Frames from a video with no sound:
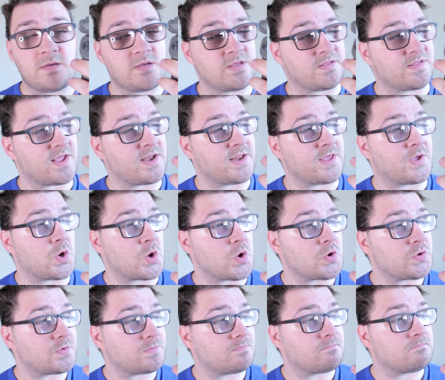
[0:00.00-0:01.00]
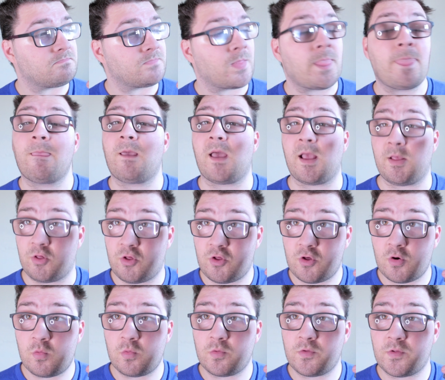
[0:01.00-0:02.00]
Is it any good? In
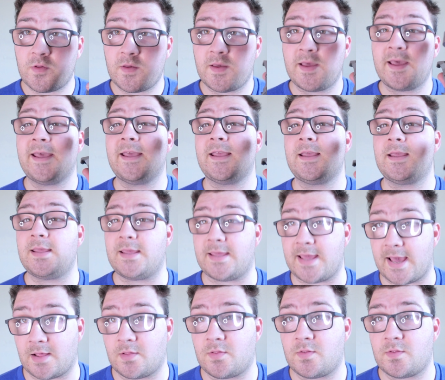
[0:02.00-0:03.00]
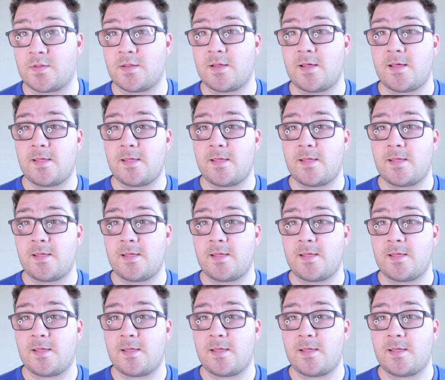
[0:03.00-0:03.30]
short, yes.